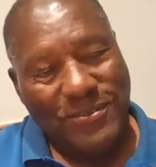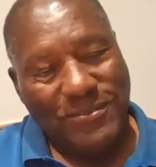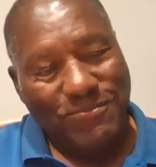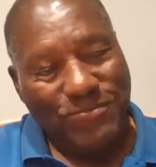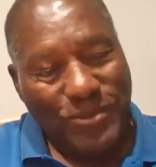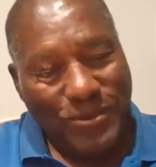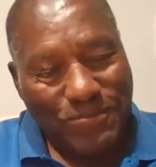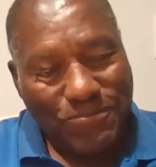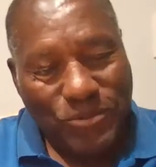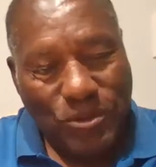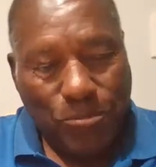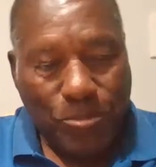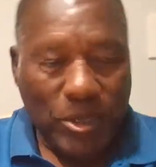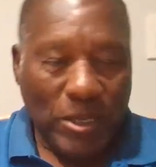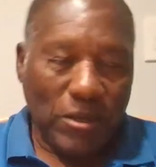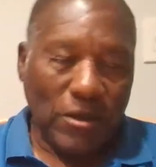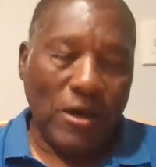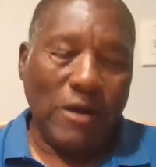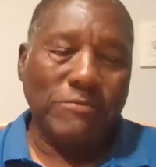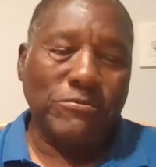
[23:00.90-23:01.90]
the
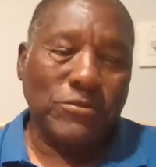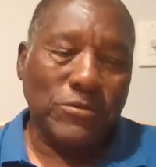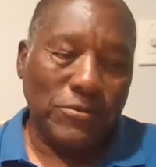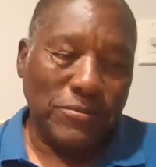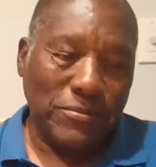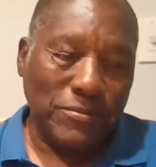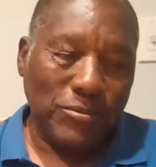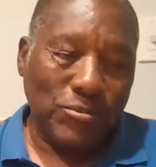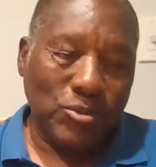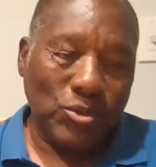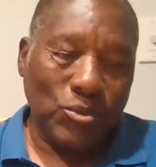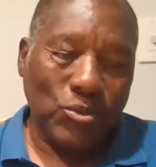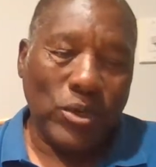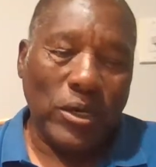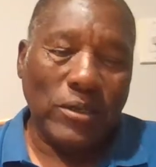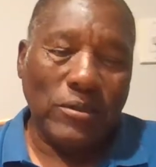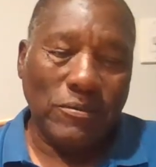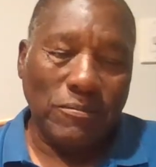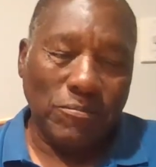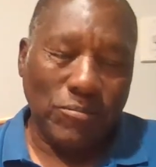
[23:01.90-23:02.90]
petty officer, white